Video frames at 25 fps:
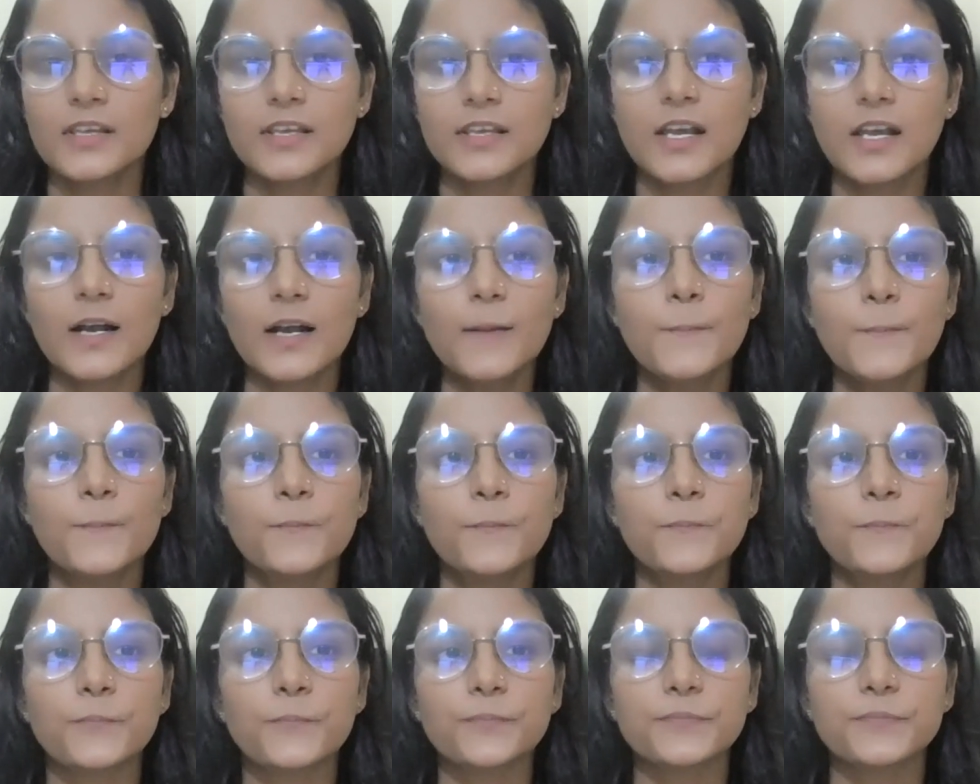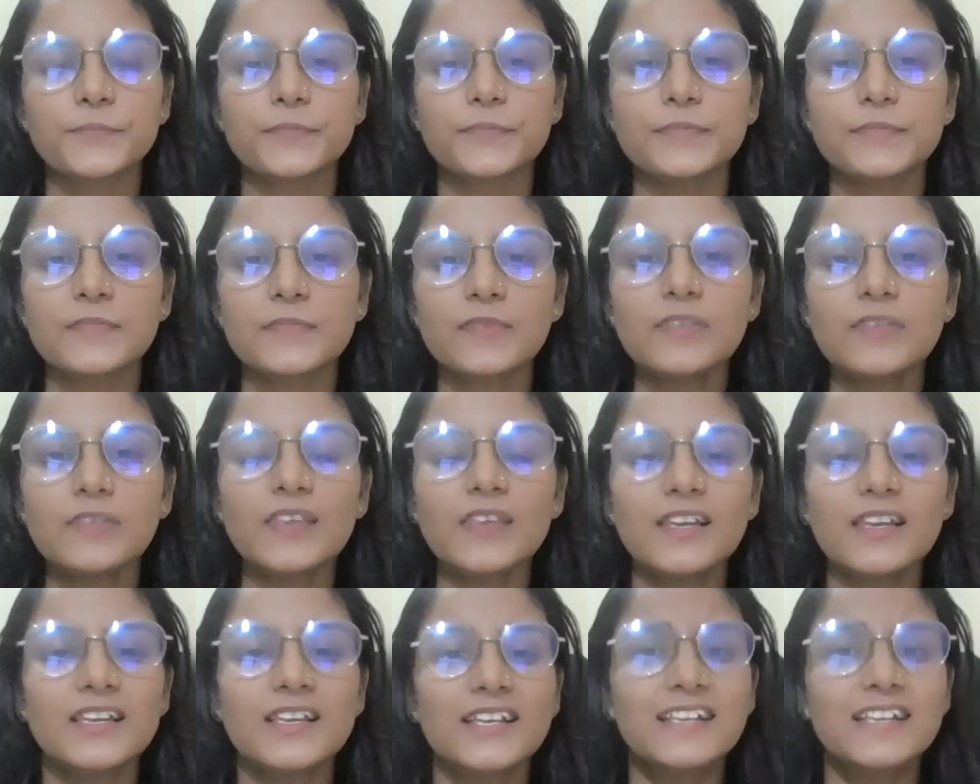Yeah.
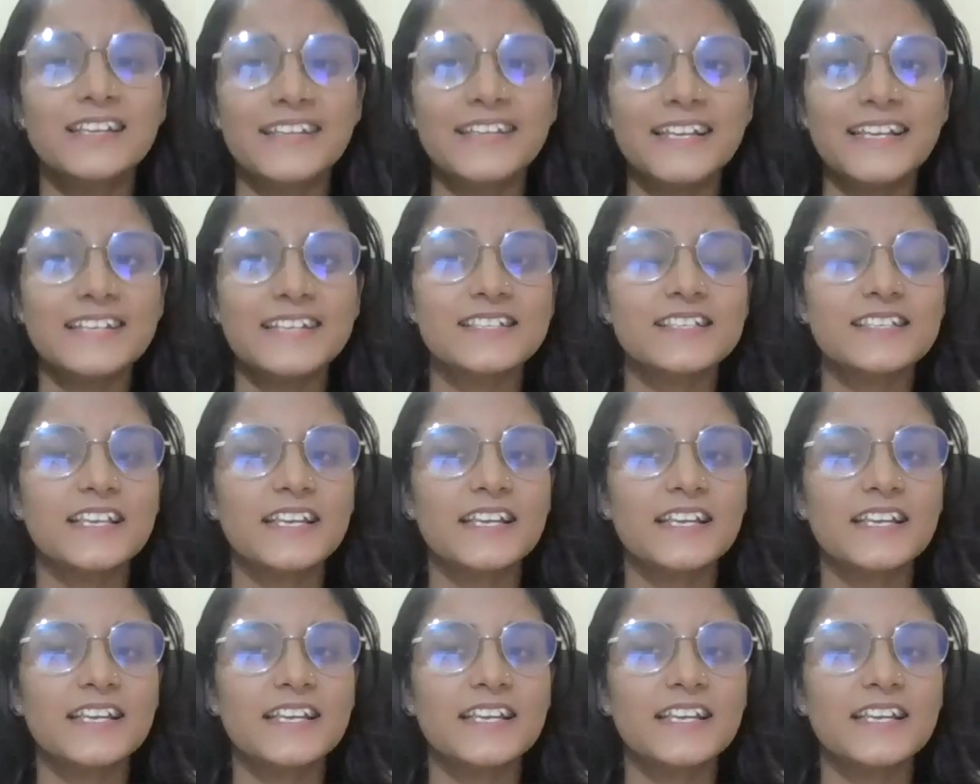Next